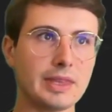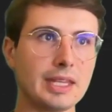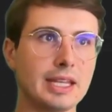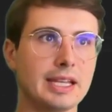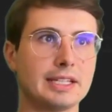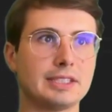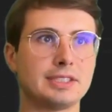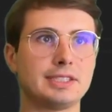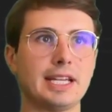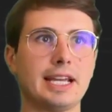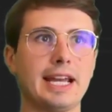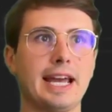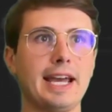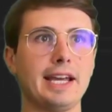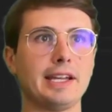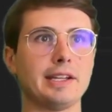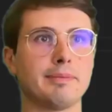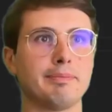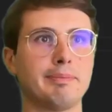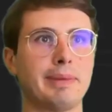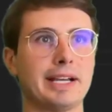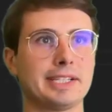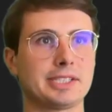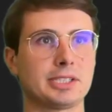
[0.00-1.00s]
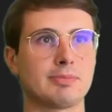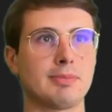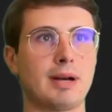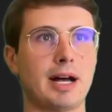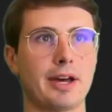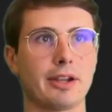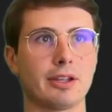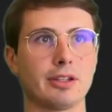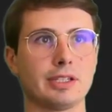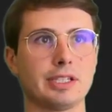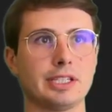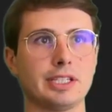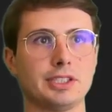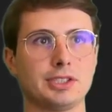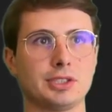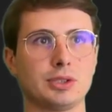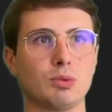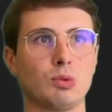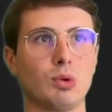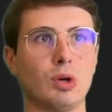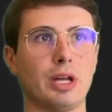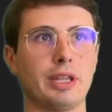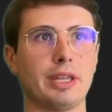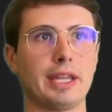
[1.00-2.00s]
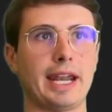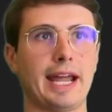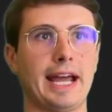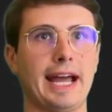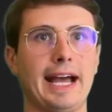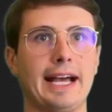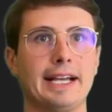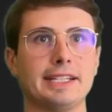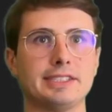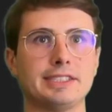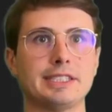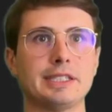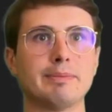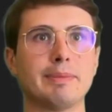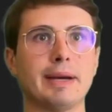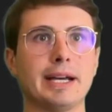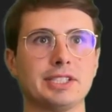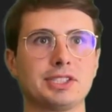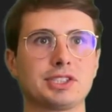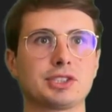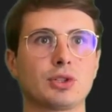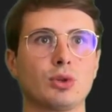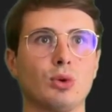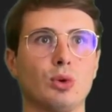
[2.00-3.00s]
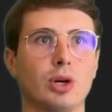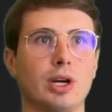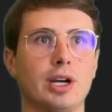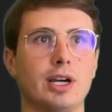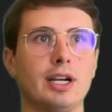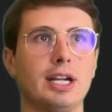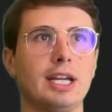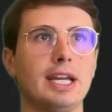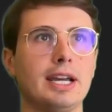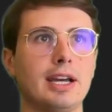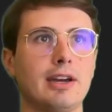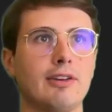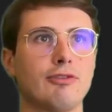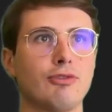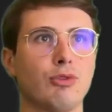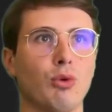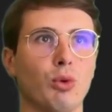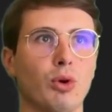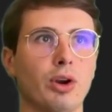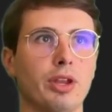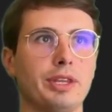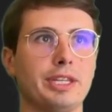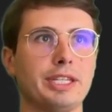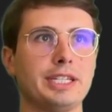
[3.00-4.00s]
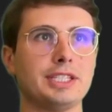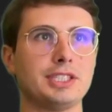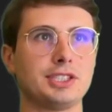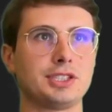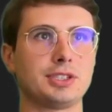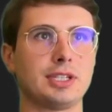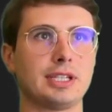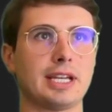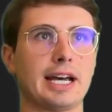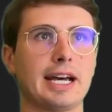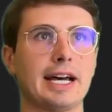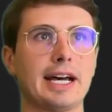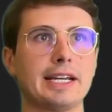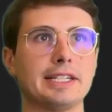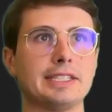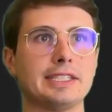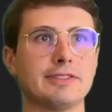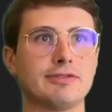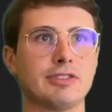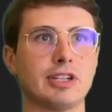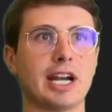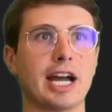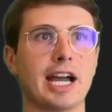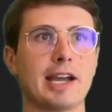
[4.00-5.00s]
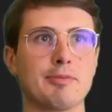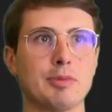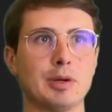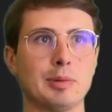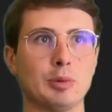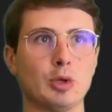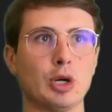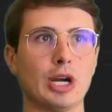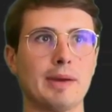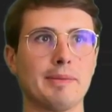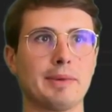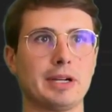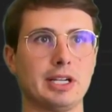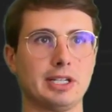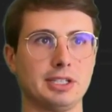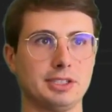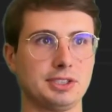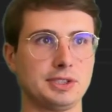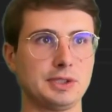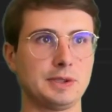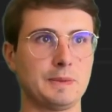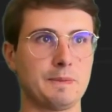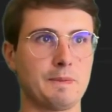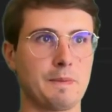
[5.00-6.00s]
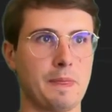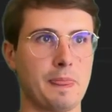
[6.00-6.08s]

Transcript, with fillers: and say, hey, best model is the one that has the best score for these uh, different hyperparameters.